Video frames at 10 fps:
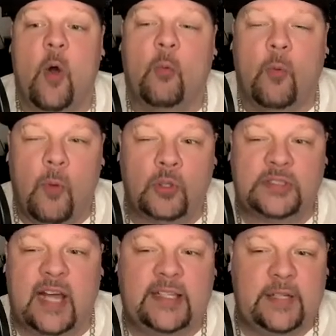will most
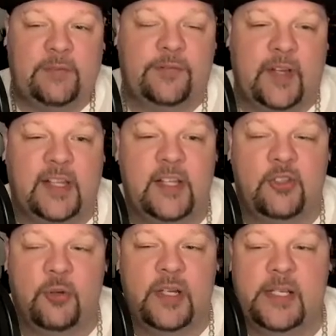likely fulfill his
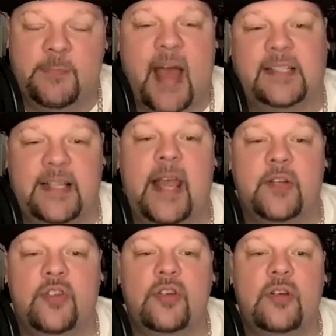duties
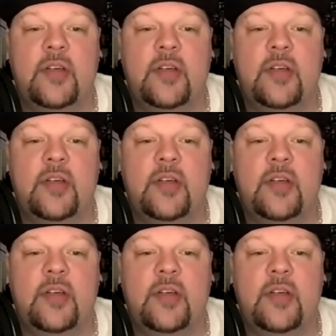backstage